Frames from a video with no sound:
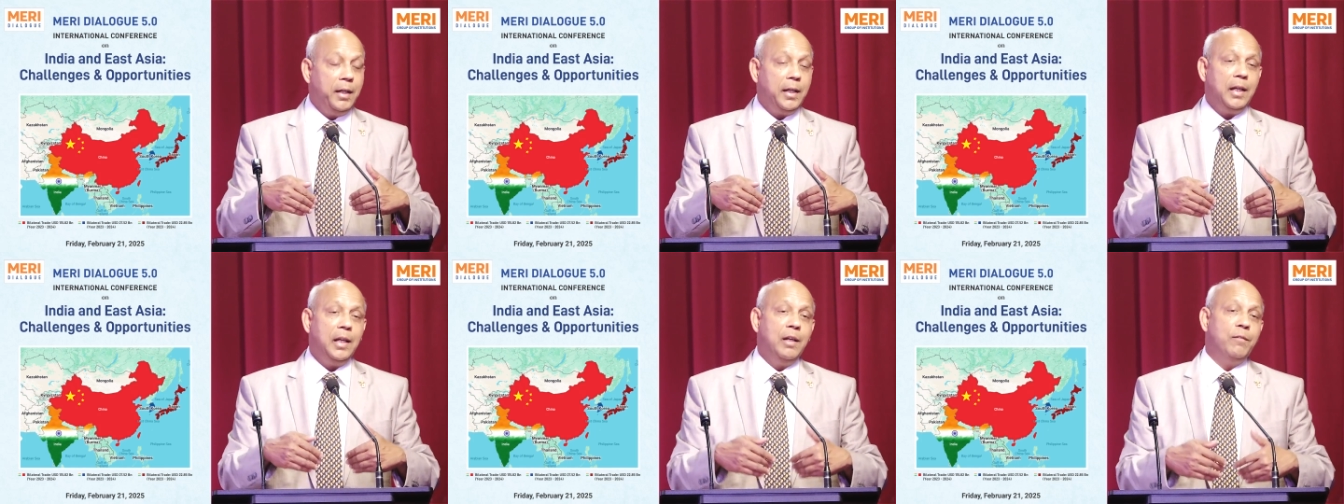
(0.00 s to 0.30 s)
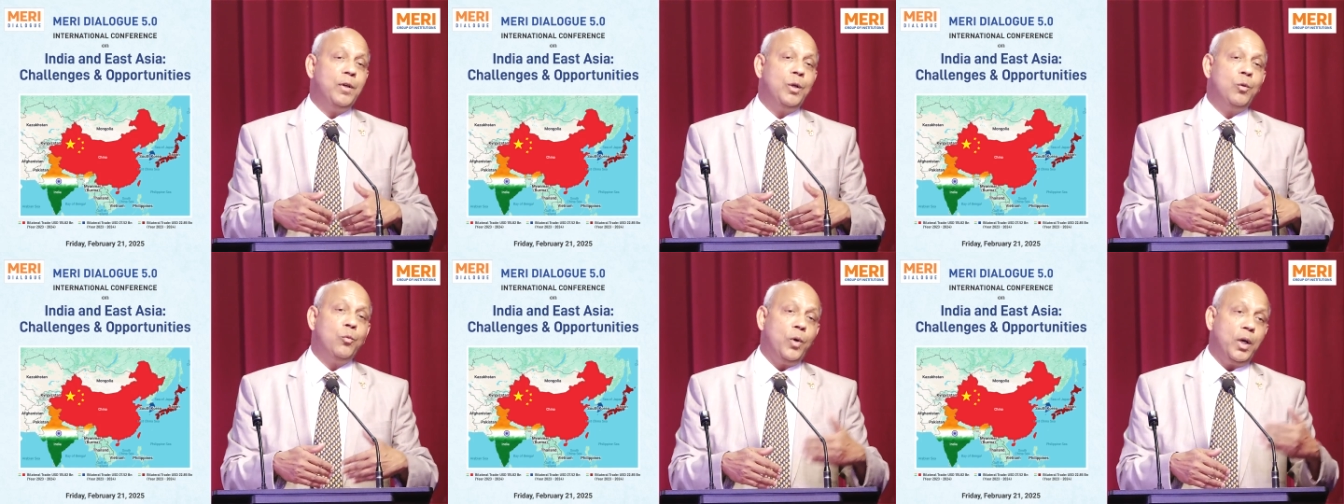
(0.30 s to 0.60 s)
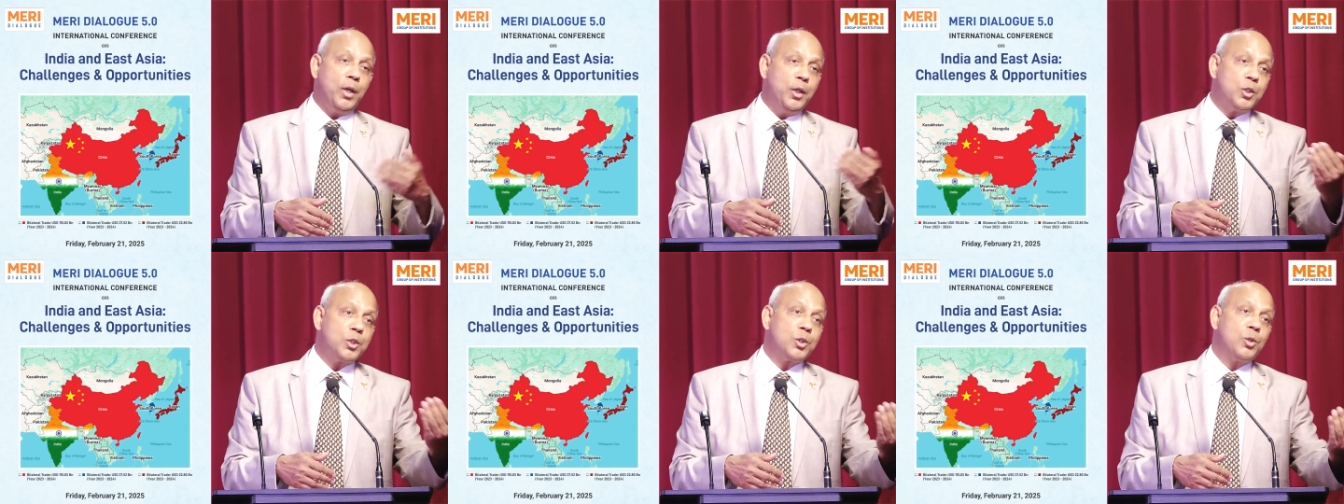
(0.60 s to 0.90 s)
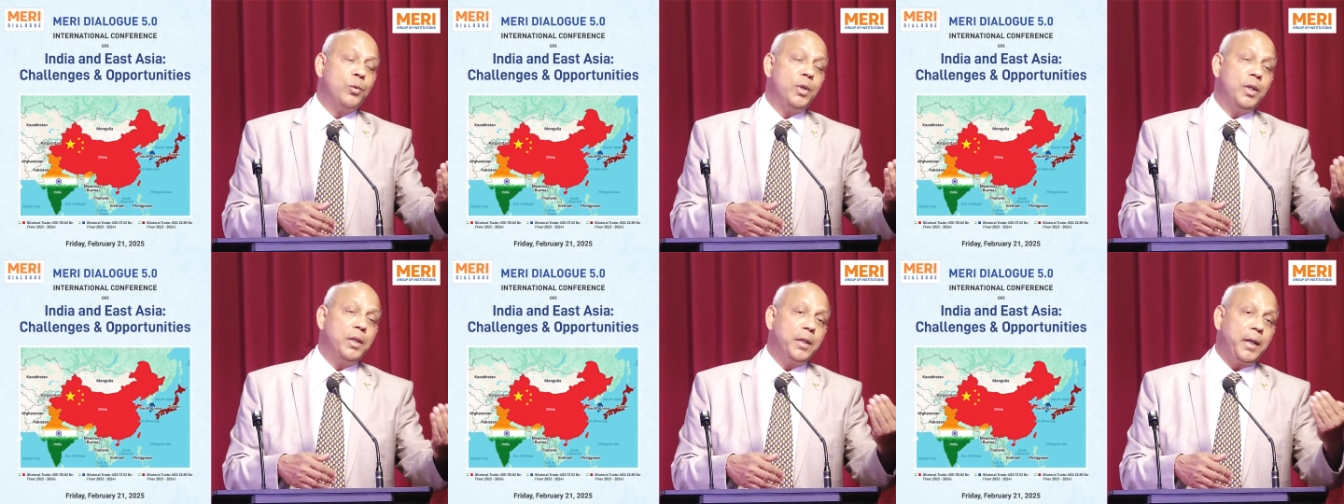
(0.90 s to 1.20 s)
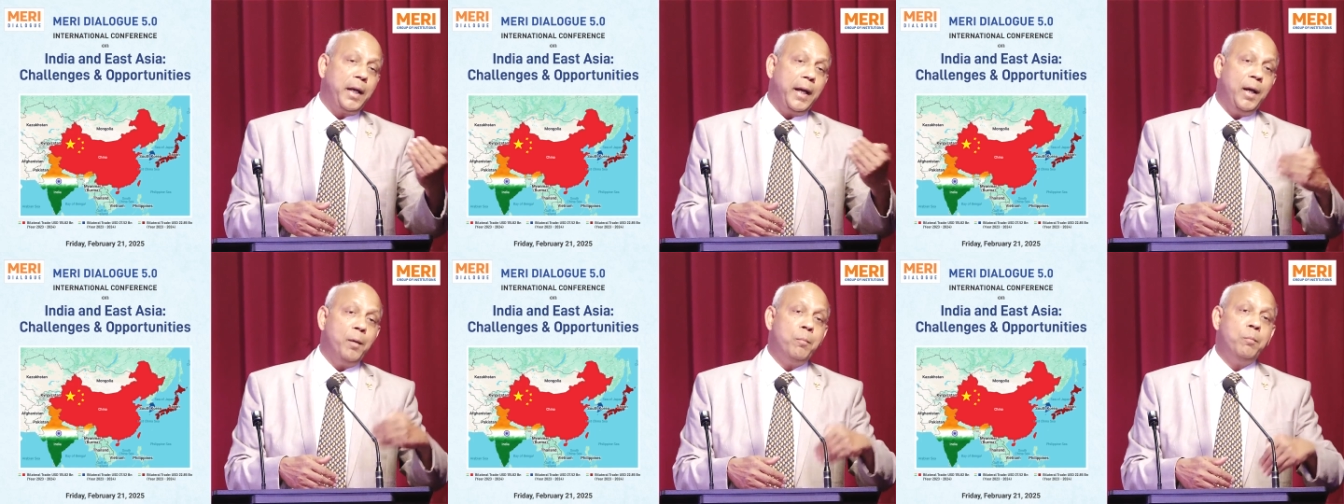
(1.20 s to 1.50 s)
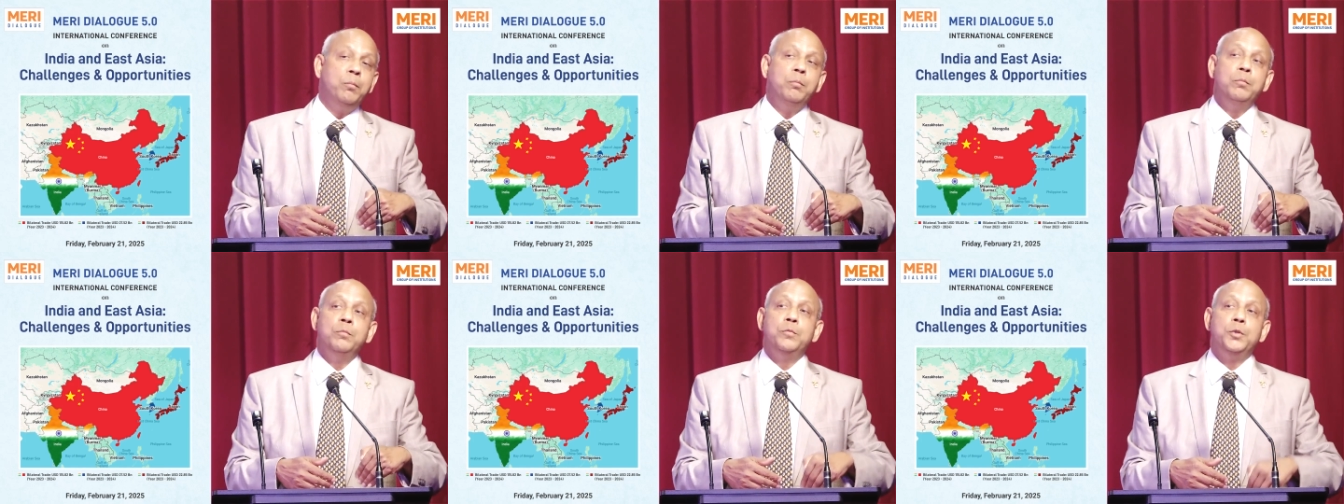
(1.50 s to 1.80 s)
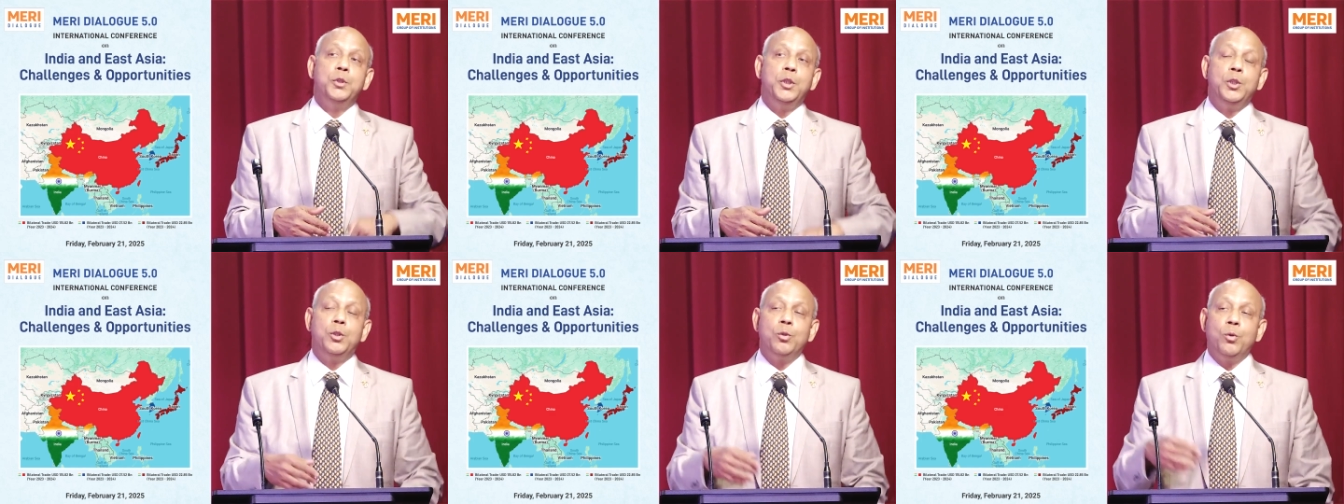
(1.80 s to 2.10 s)
Even one student came,
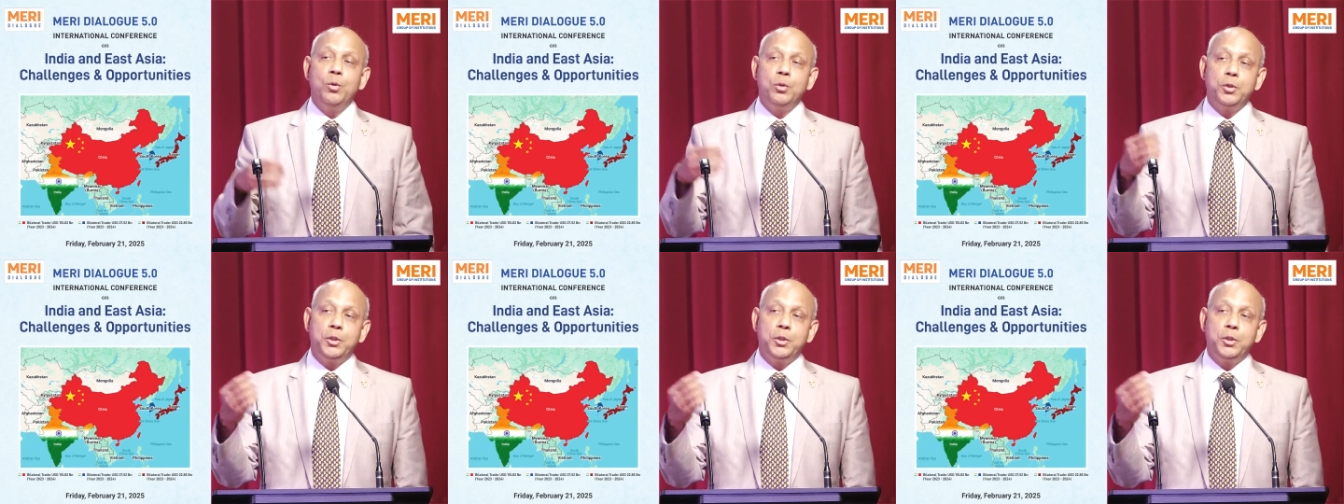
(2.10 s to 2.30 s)
she told